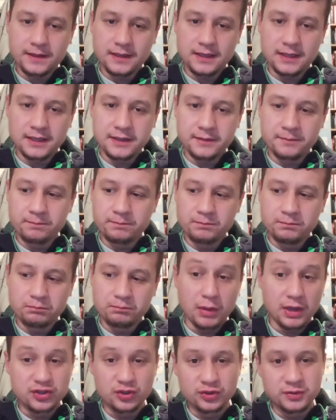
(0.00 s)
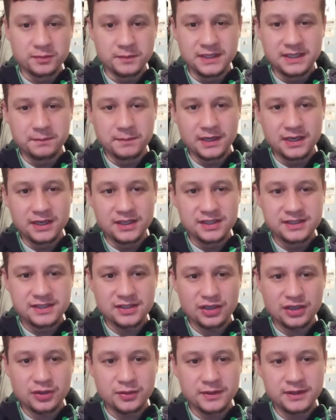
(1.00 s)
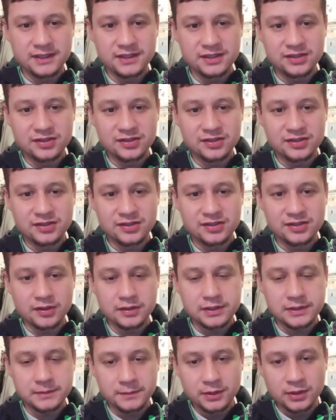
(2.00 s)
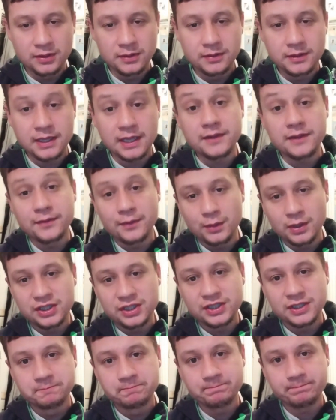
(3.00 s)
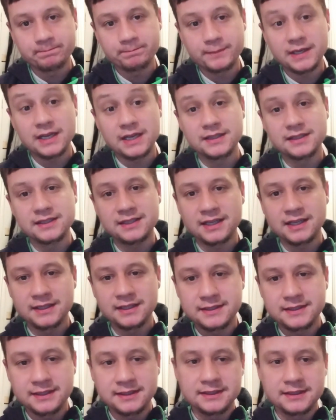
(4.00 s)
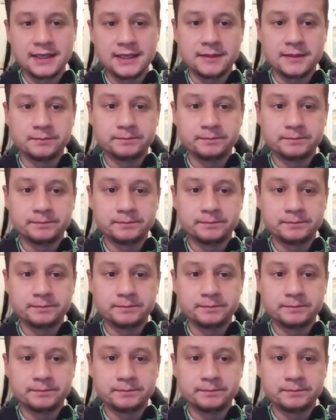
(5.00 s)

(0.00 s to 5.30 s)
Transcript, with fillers: Um, my social media pages are in the description below. Thank you for watching, and I'll see you later.